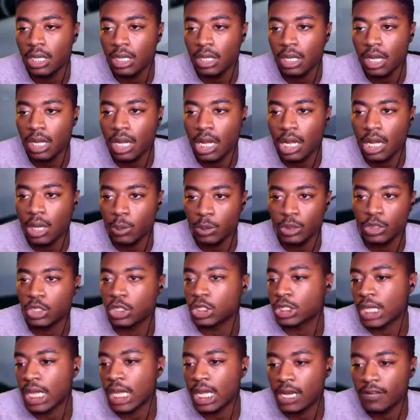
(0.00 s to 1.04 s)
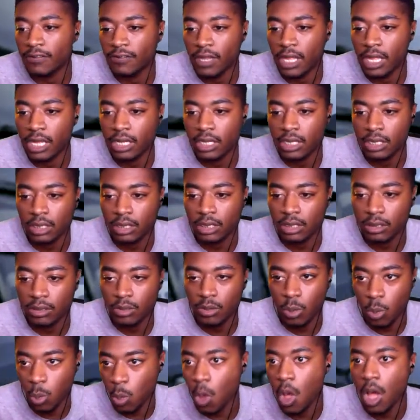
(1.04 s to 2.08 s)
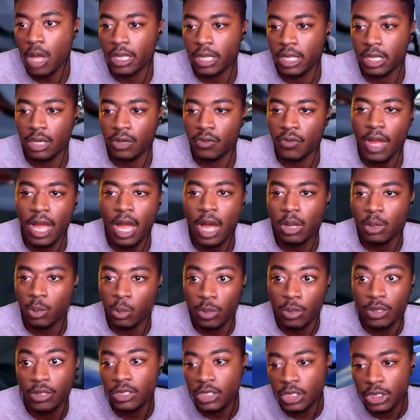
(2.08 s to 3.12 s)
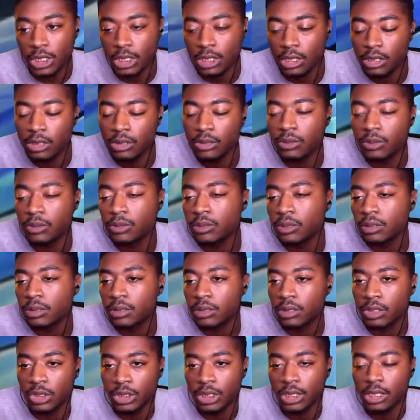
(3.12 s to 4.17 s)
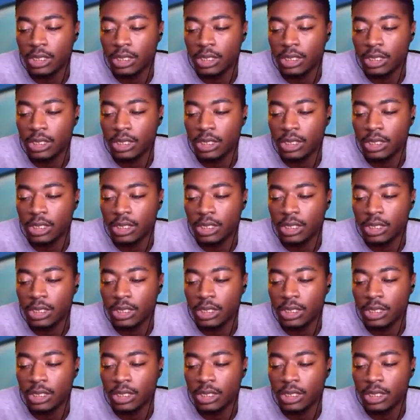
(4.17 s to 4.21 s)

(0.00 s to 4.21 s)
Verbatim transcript: uh, was just kind of like walking around with Jing Liu or Jing